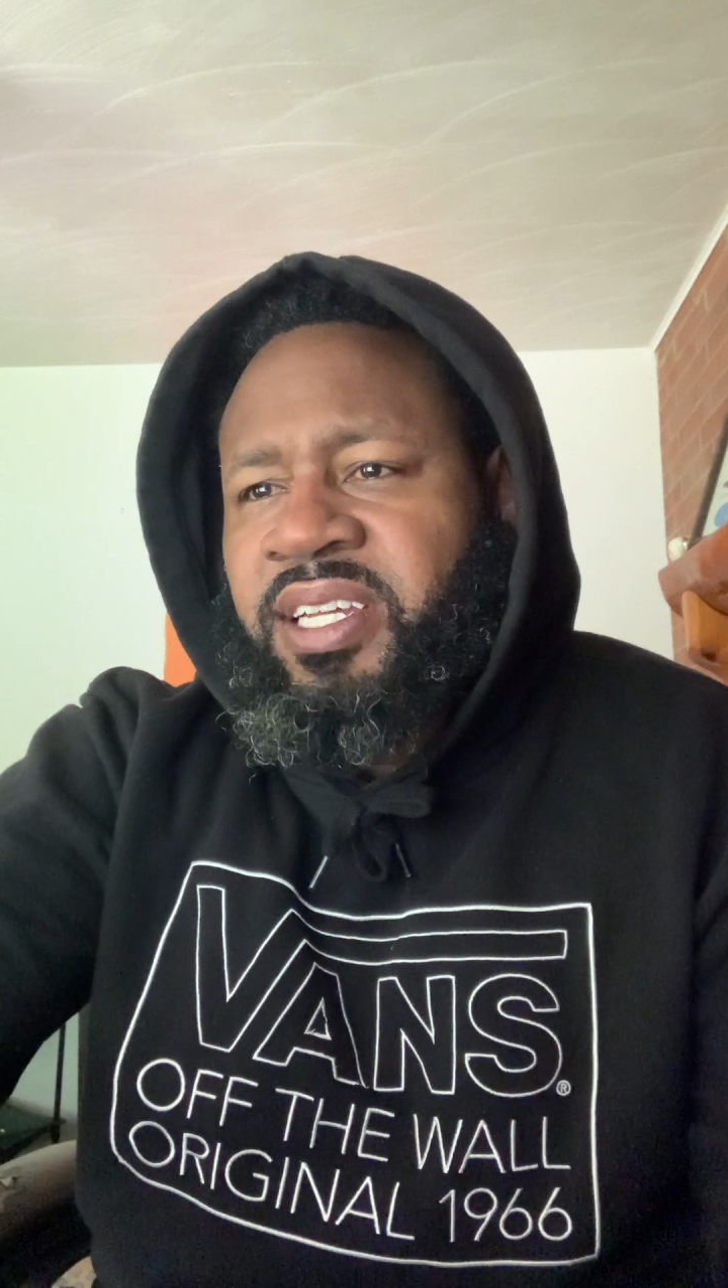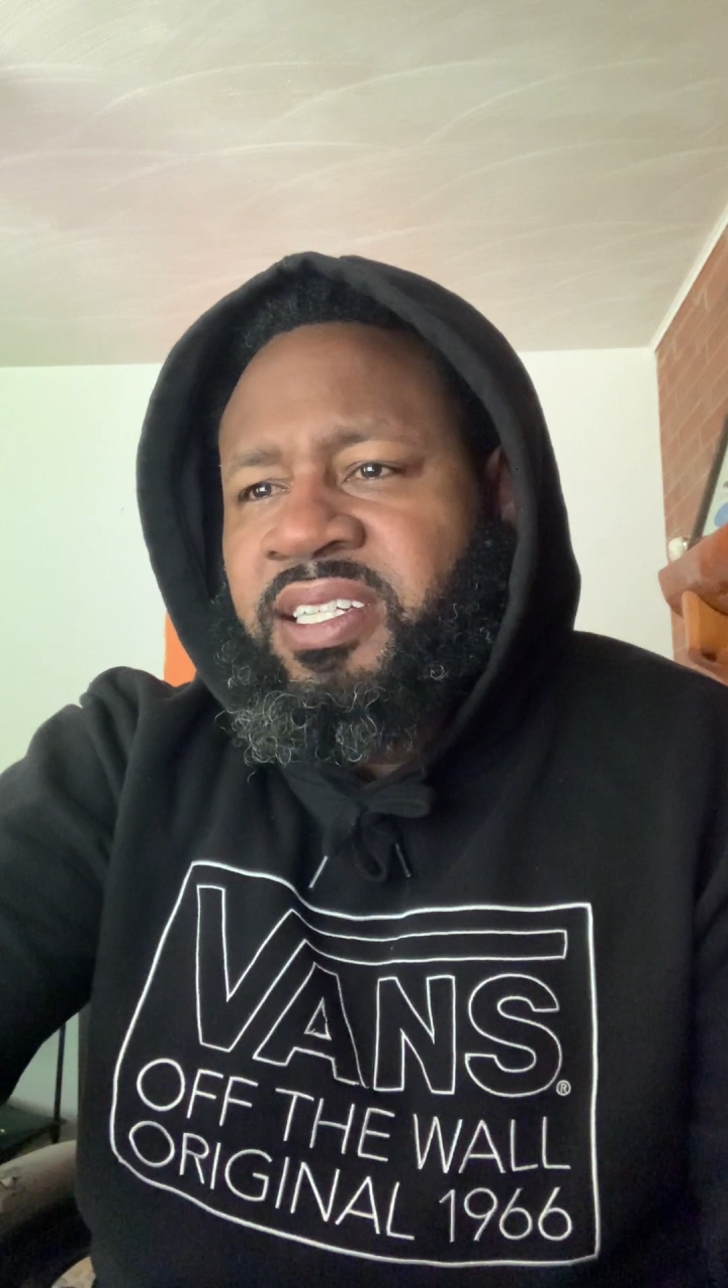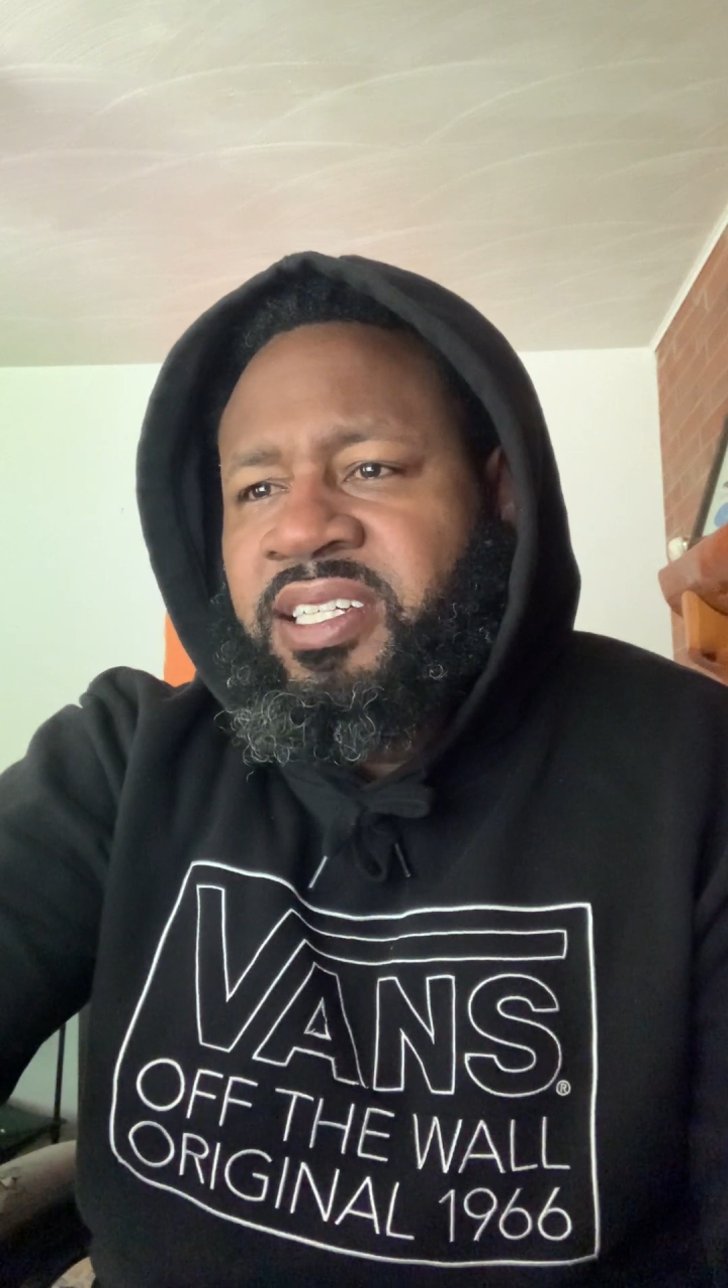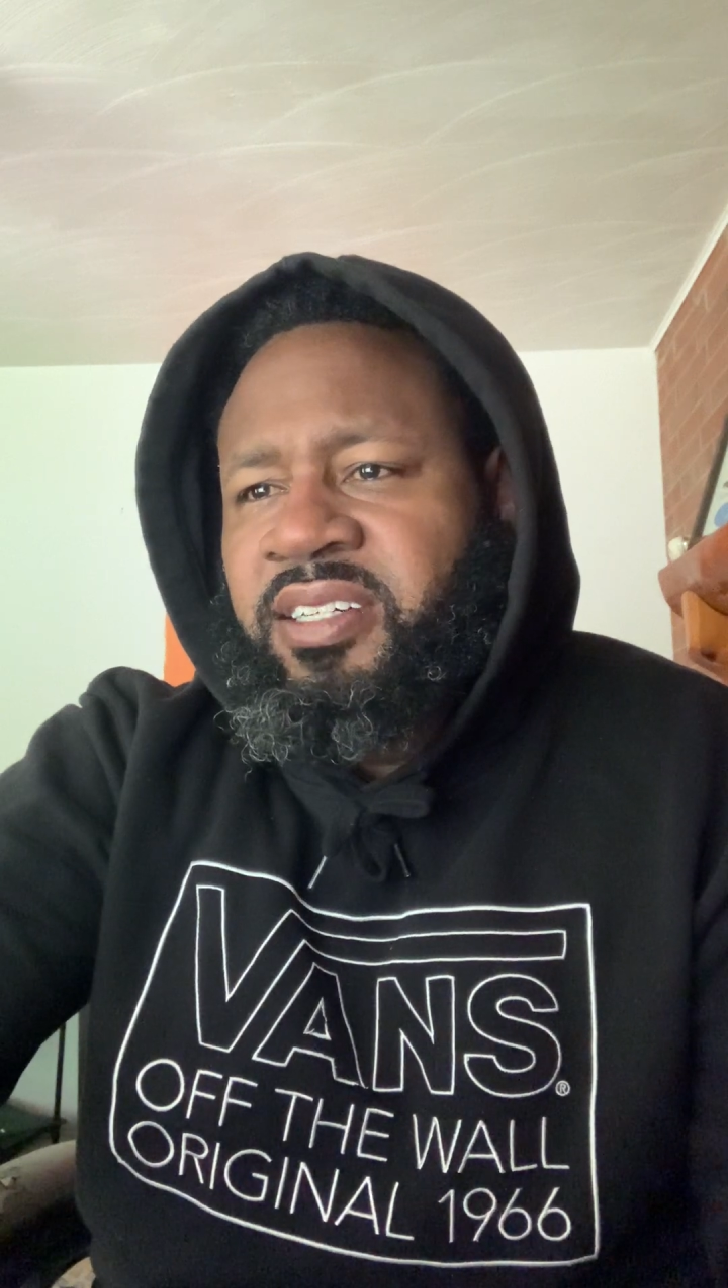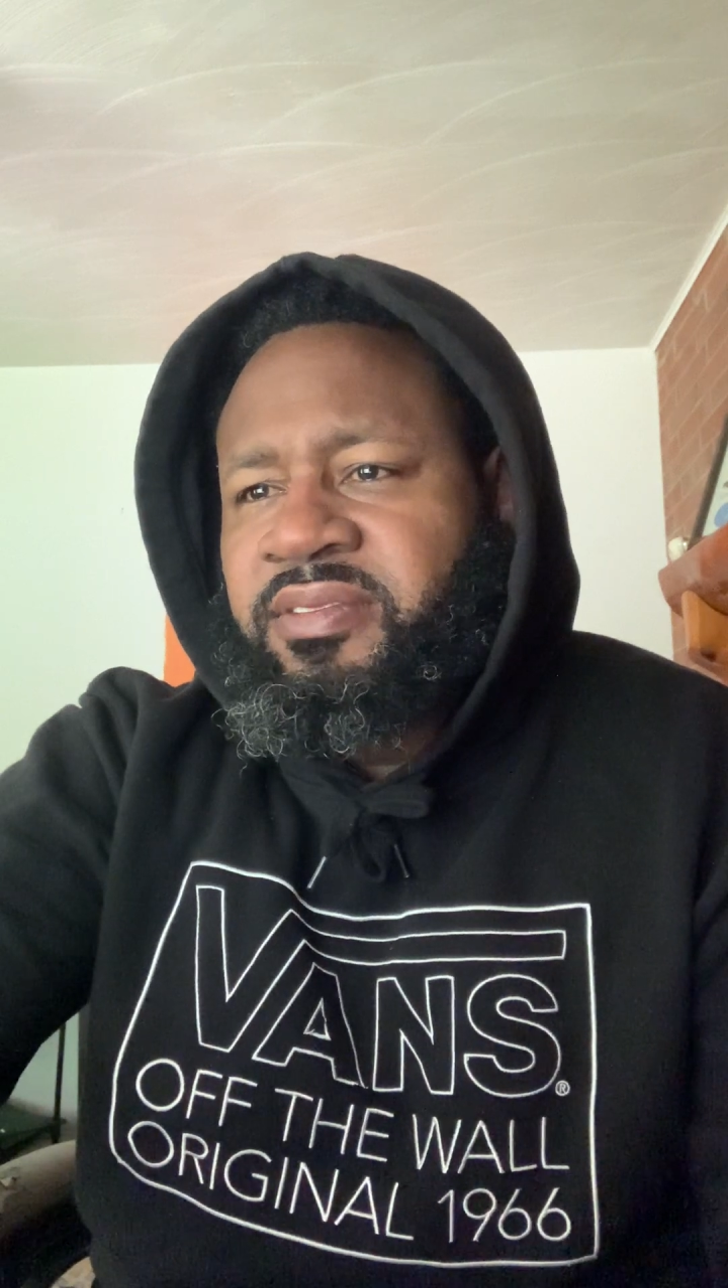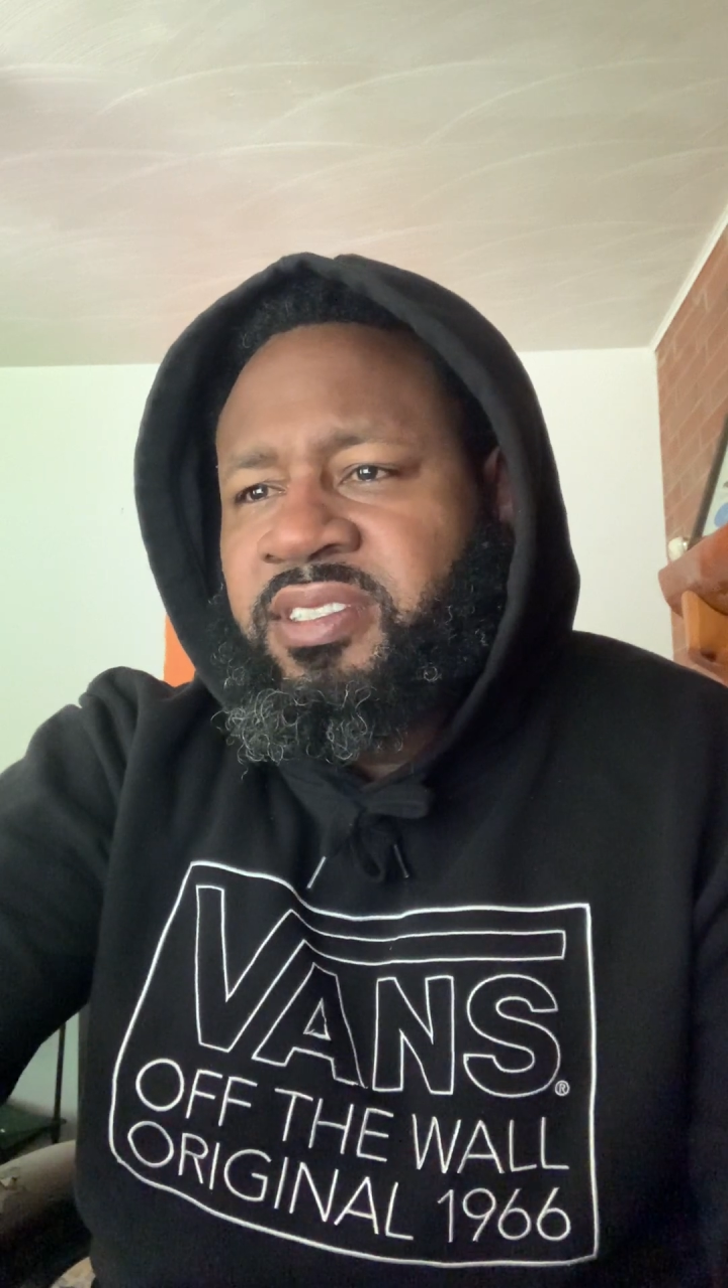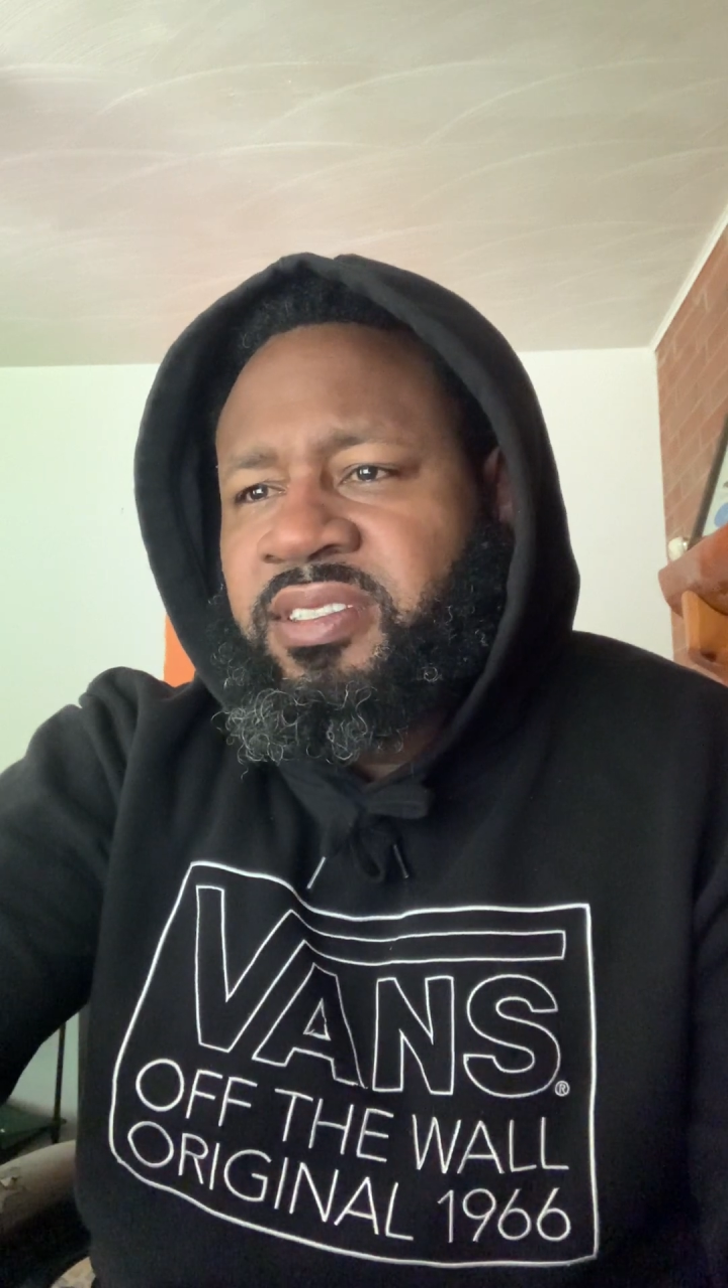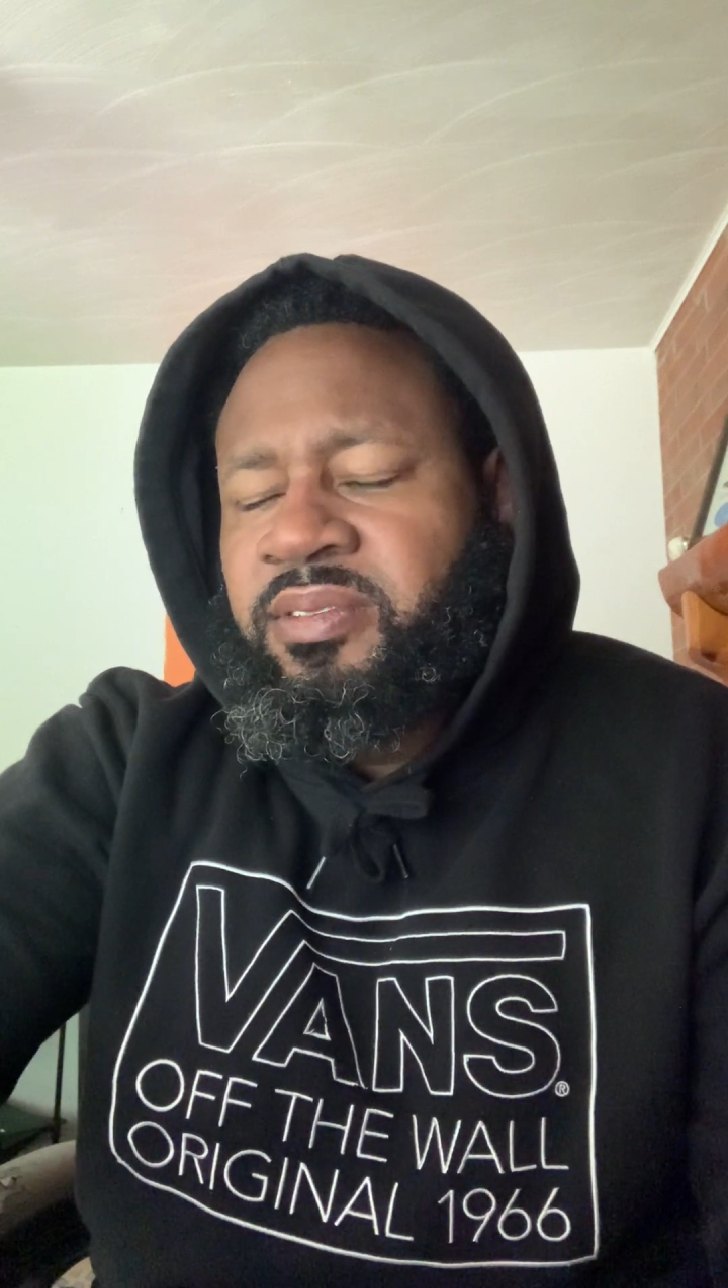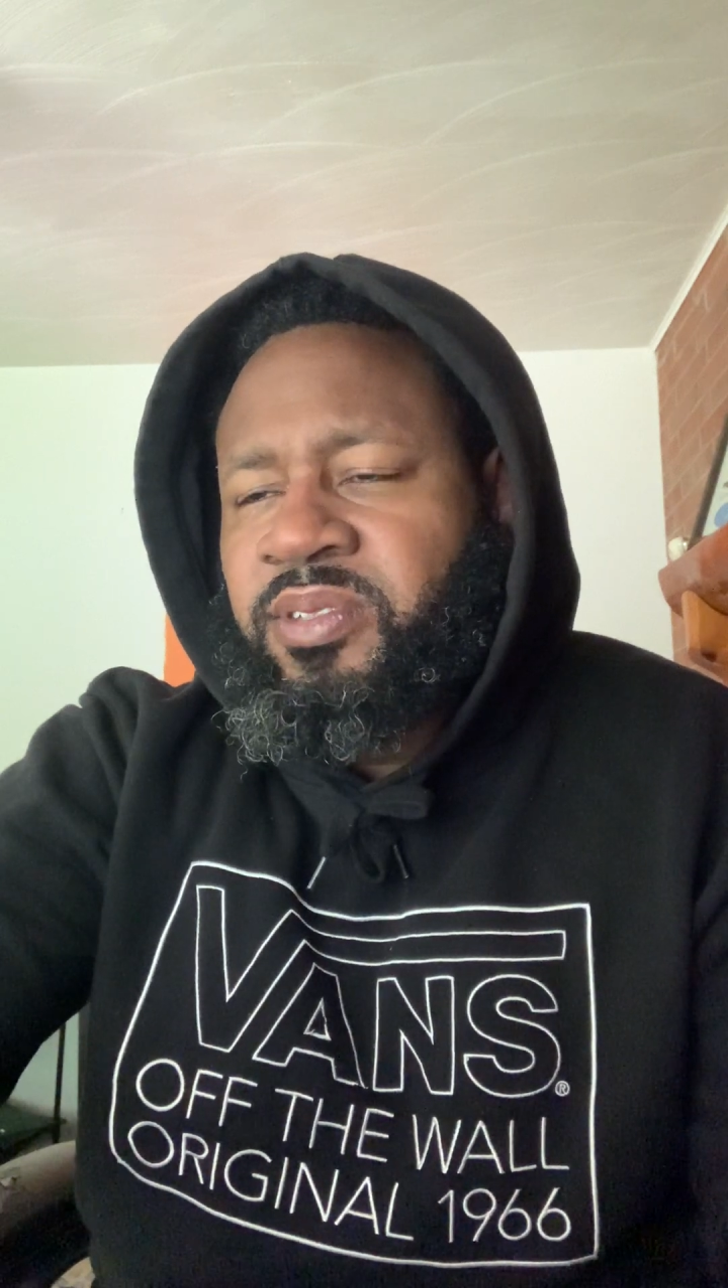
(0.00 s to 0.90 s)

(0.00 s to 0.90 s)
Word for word: a covenant